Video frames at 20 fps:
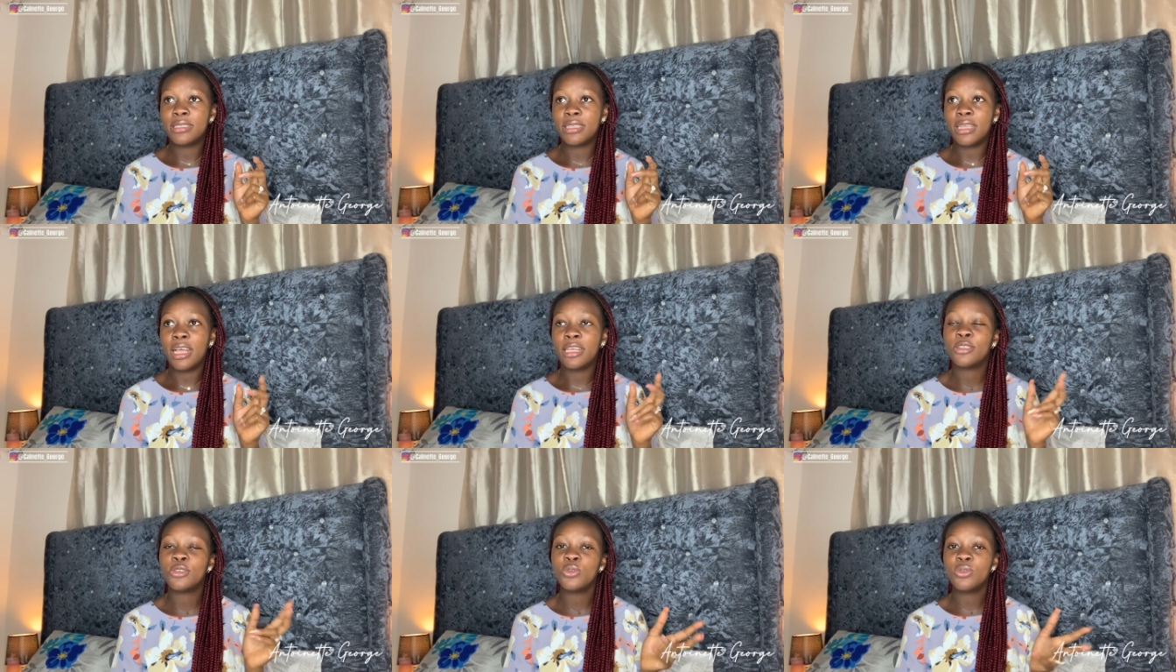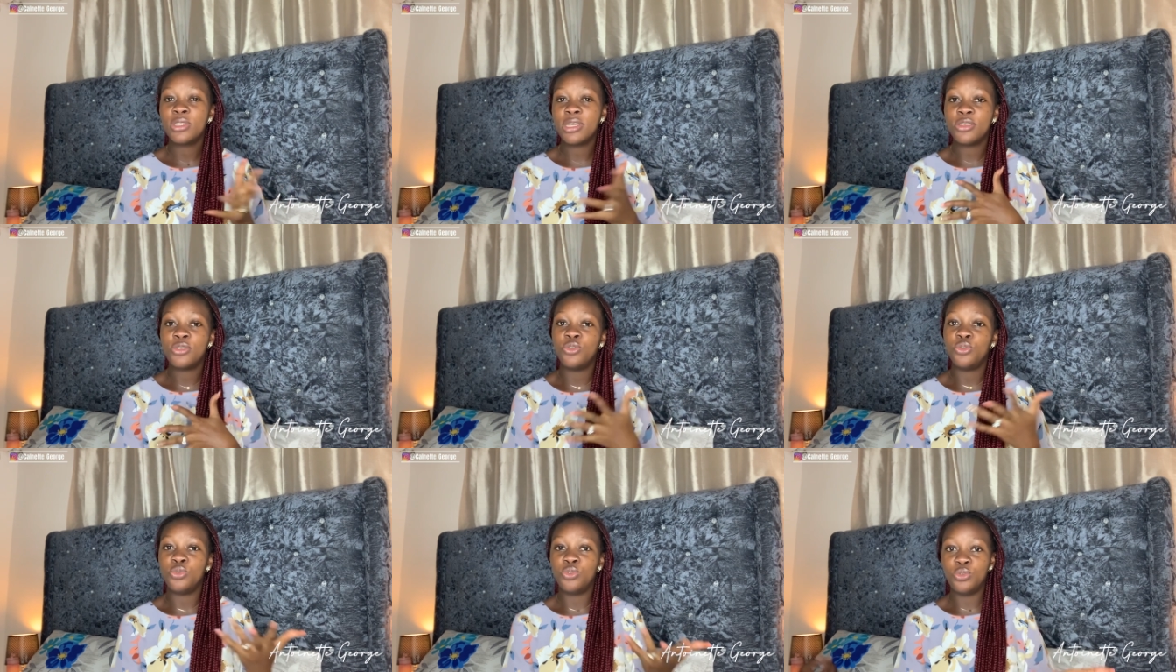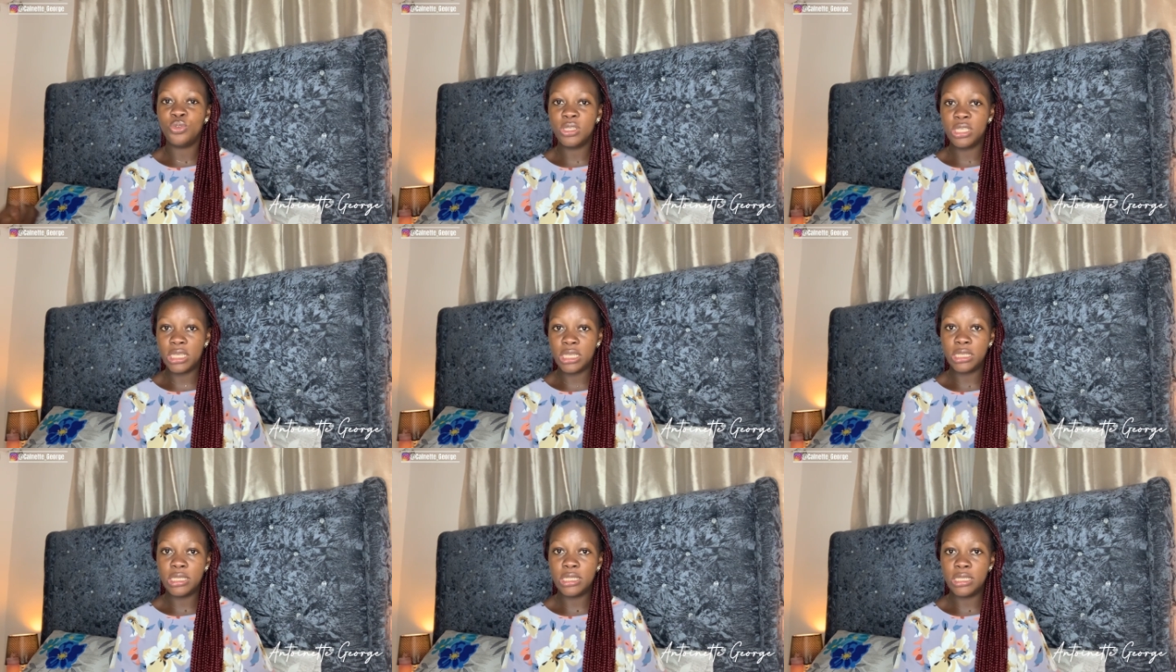as soon as you do the
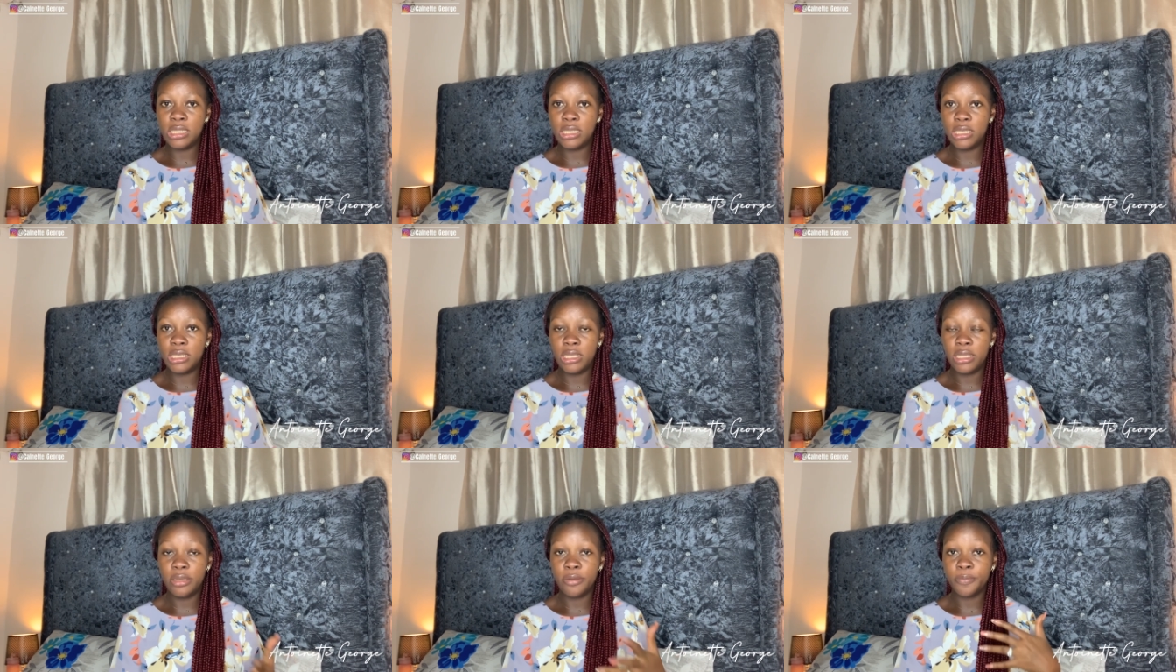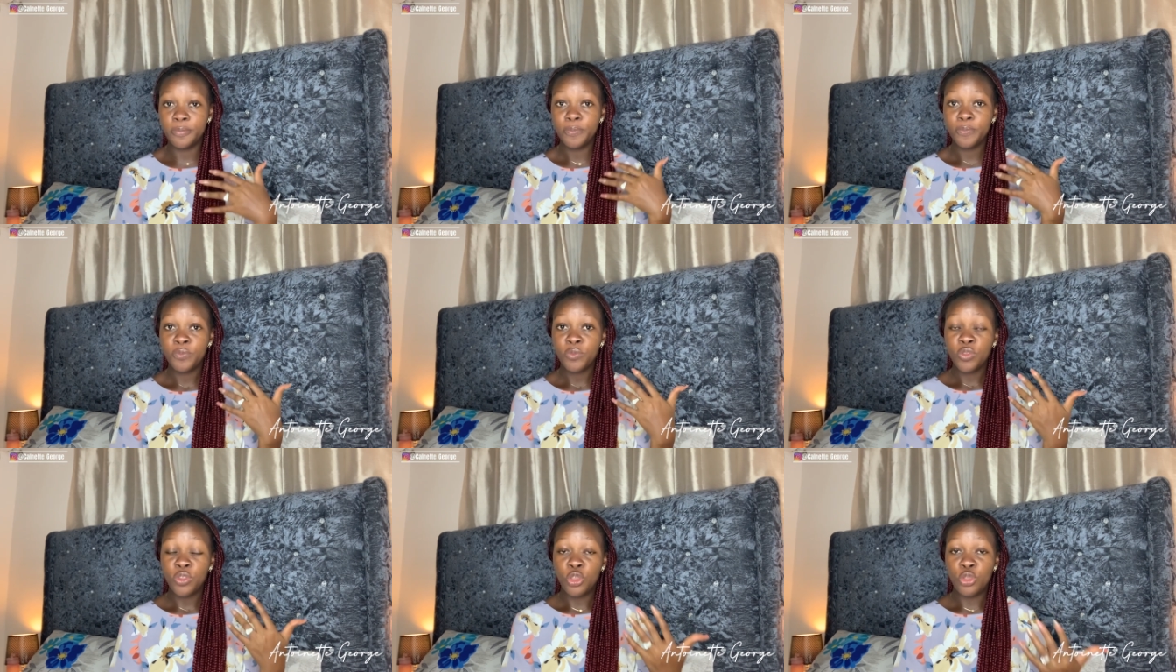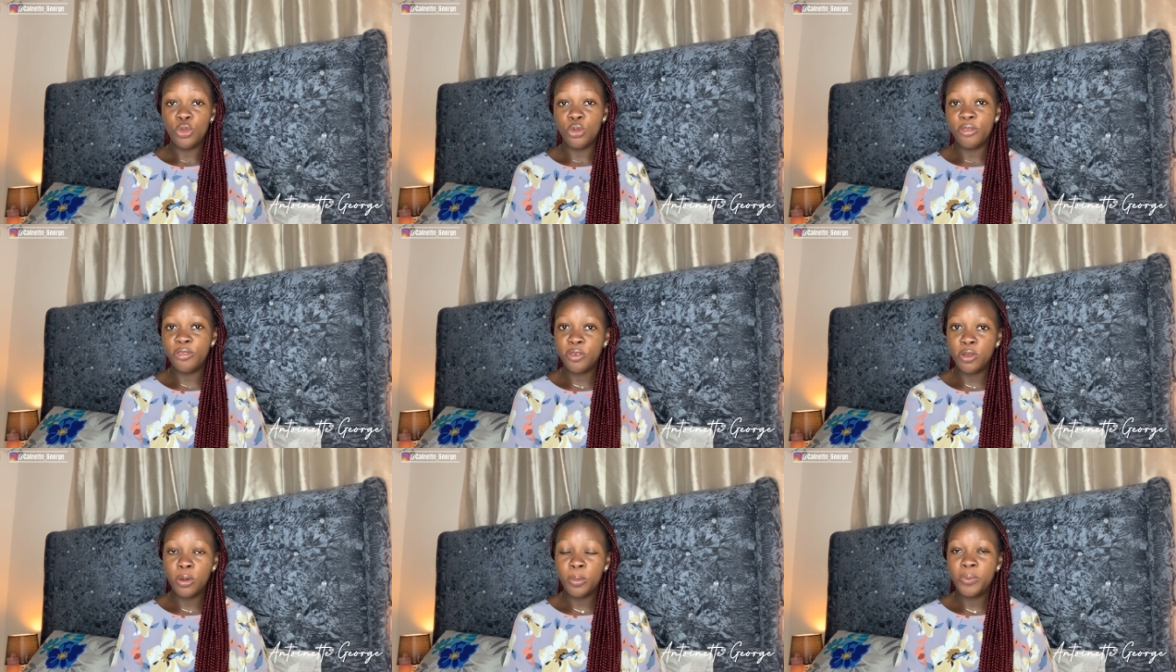cleaning then you'll
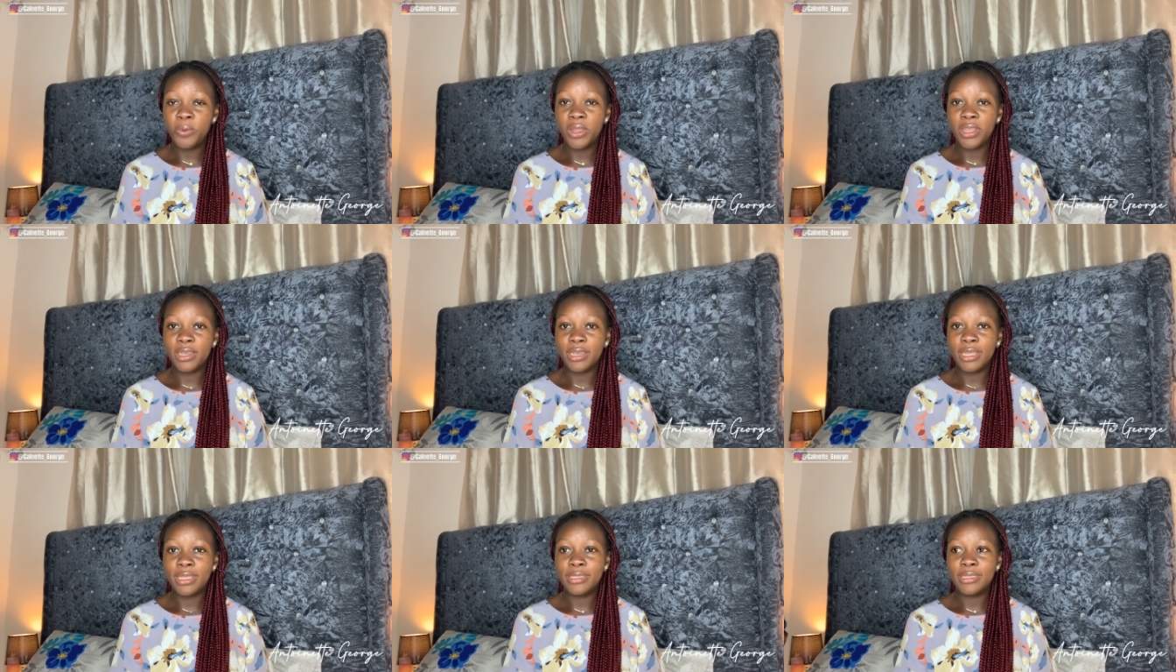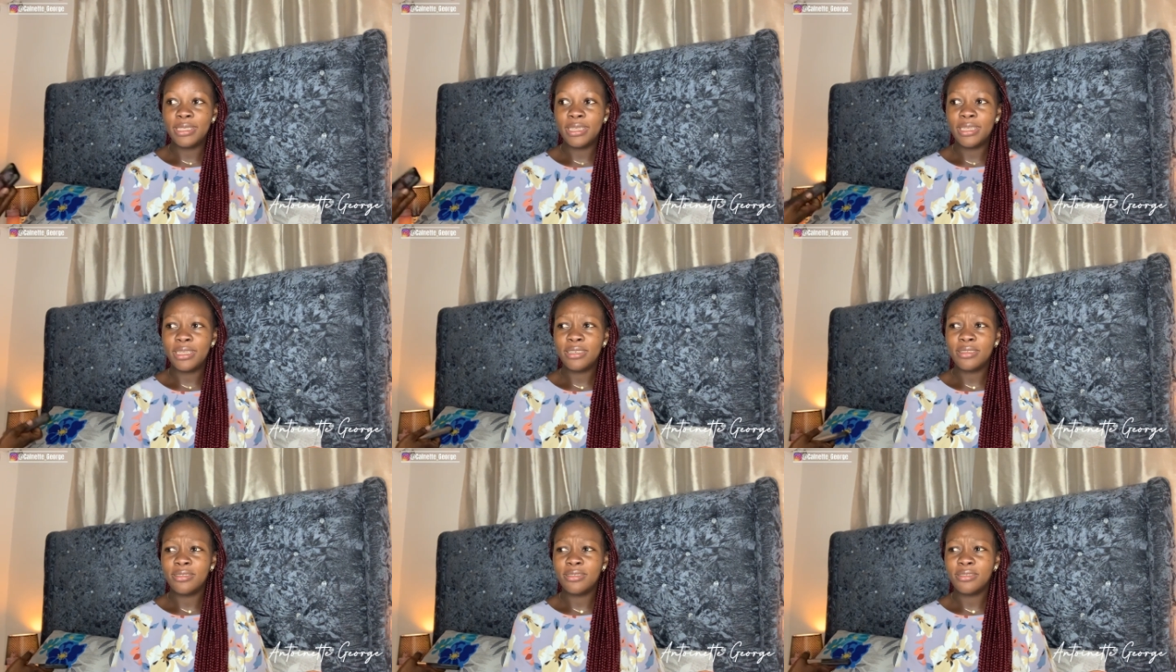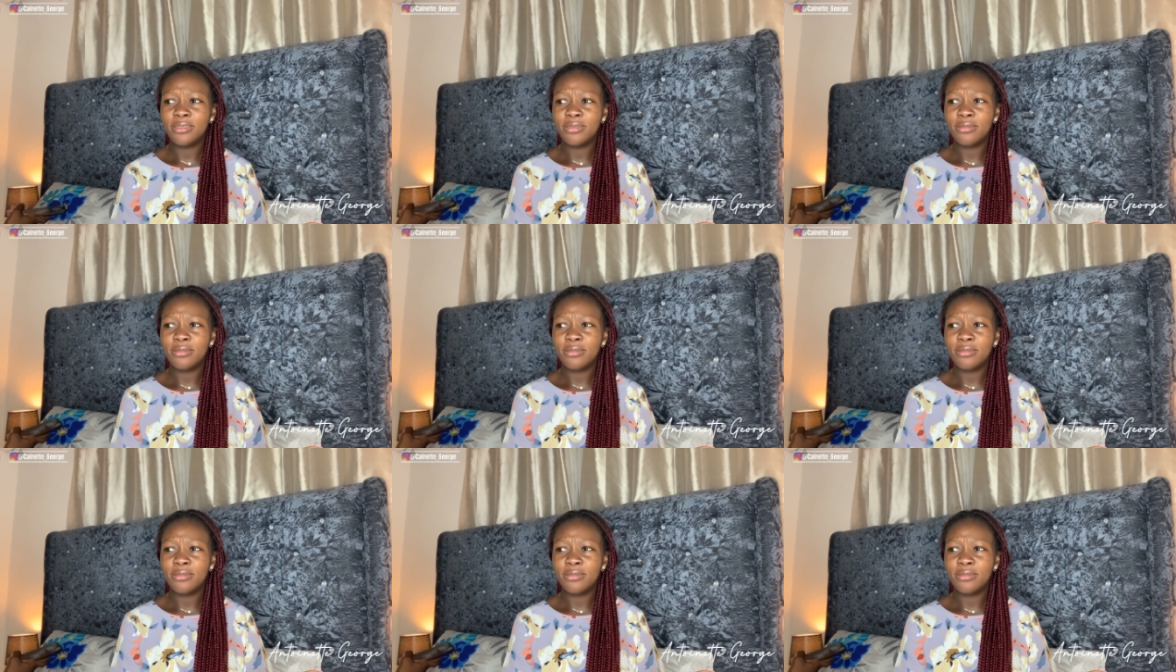fall pregnant then